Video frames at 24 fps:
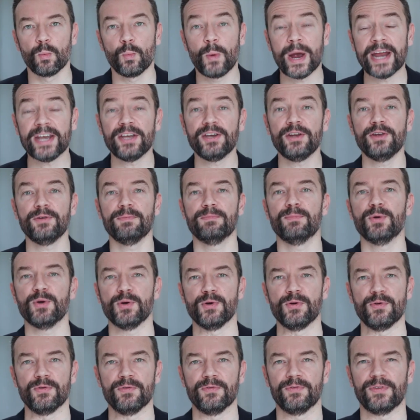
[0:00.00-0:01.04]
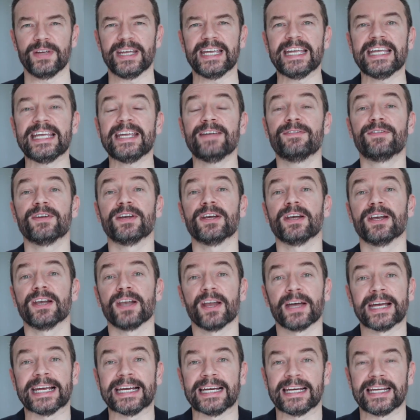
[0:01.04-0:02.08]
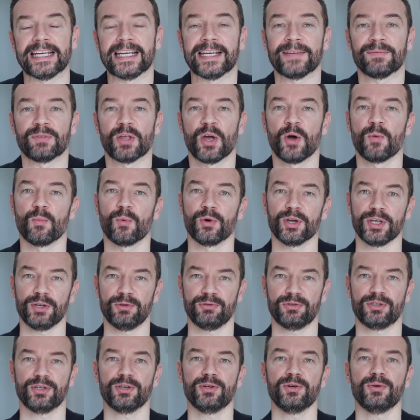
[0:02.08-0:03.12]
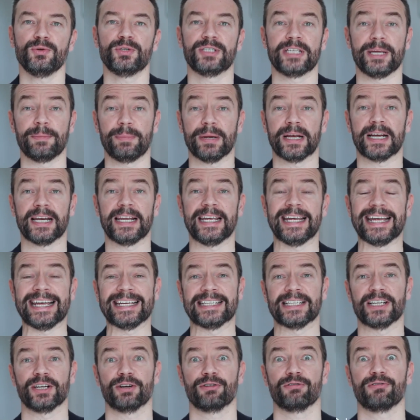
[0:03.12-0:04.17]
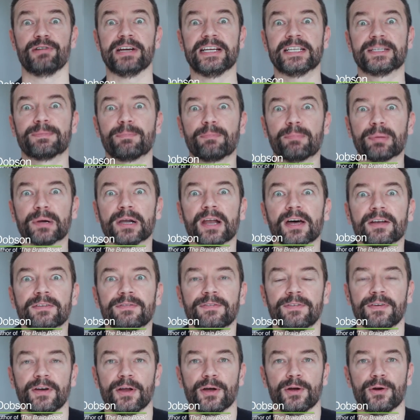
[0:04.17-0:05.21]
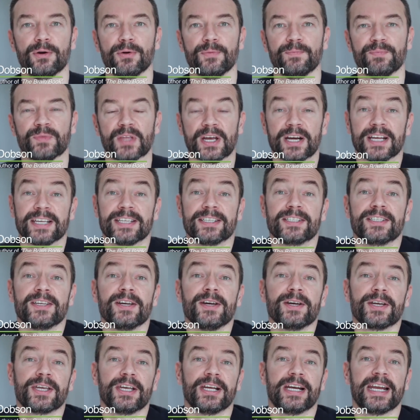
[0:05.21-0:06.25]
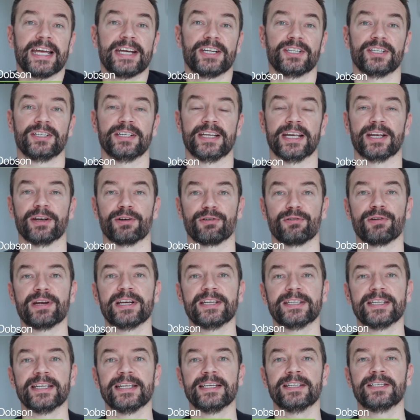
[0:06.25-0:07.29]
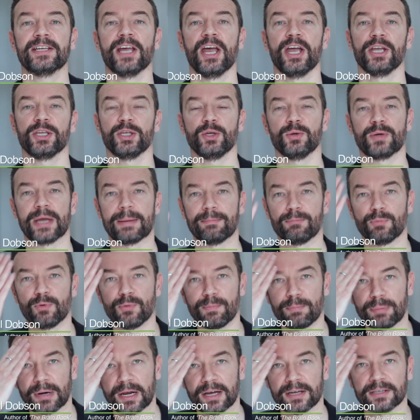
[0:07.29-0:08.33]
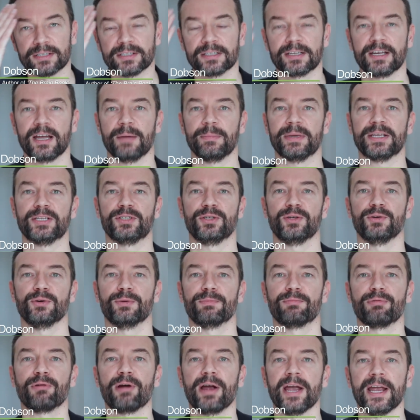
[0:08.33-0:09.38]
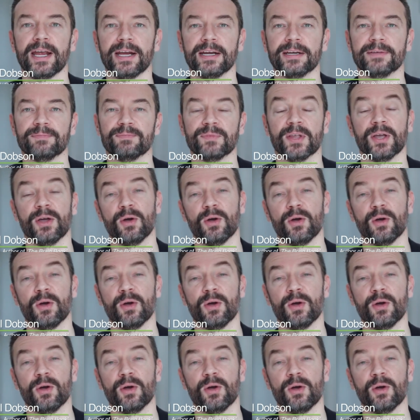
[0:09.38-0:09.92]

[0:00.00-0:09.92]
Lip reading: When you move, even lightly, what you do typically is increase blood flow. And as circulation increases, you get more blood coming to your brain.